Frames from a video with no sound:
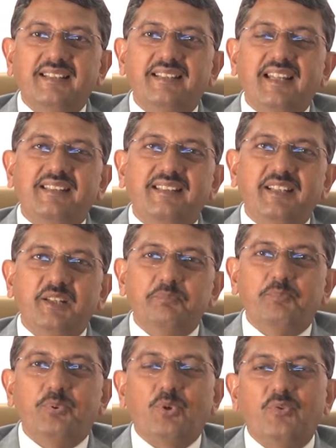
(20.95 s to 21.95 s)
that
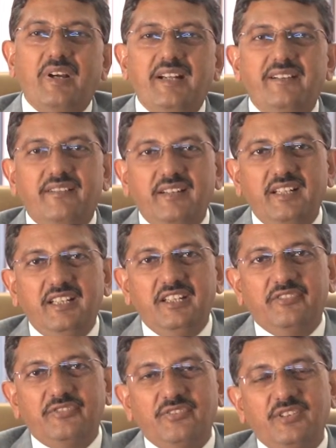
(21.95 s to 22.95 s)
they provide
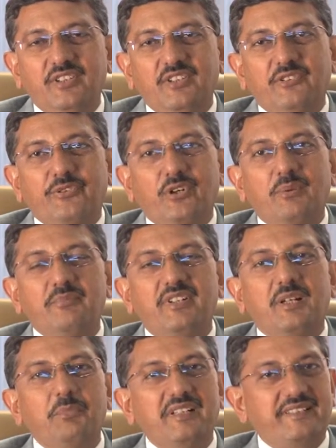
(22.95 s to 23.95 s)
relief from
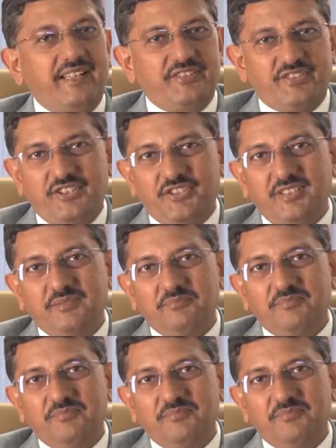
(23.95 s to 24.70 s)
double taxation.